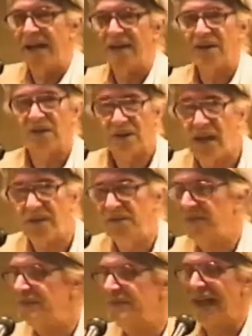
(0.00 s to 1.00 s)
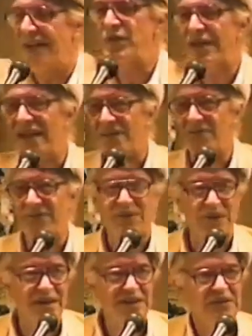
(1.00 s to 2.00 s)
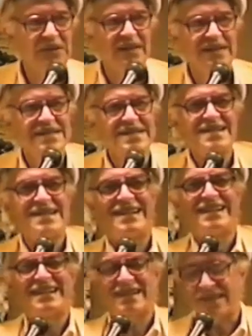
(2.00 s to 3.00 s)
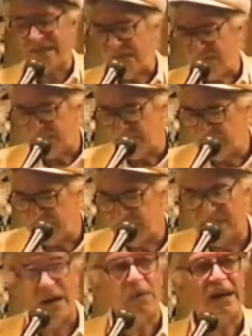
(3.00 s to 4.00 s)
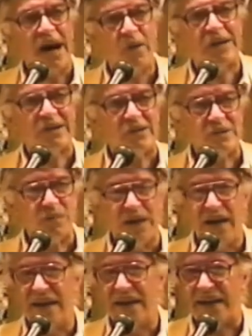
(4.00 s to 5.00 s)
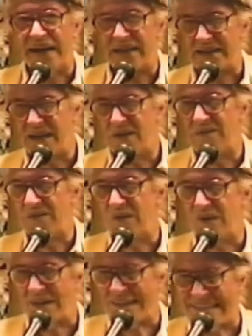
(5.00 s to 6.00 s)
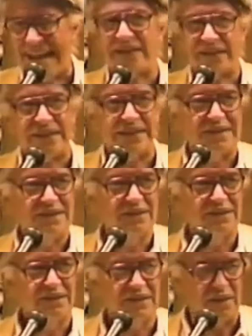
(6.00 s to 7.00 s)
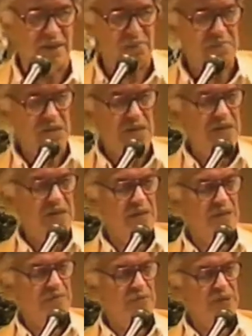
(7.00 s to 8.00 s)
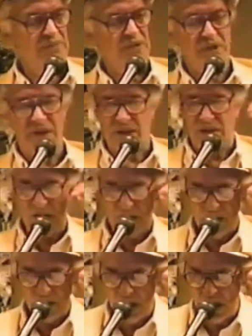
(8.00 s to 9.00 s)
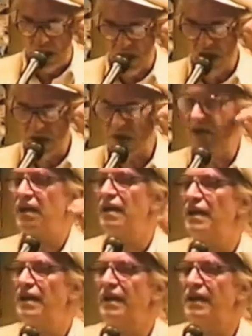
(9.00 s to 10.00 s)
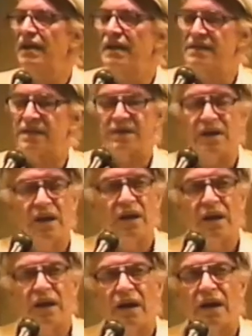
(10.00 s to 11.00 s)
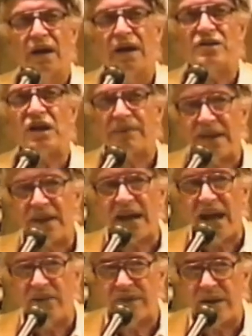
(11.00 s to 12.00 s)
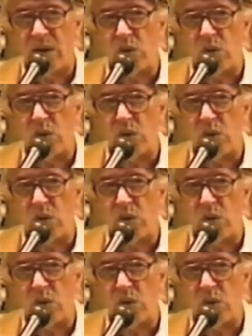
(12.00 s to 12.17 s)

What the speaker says: Okay. And we left, right? So, now an hour goes by, and I get a telephone call exactly. Like, bing, bing, bing. Yes? Said, it's going to be another half hour.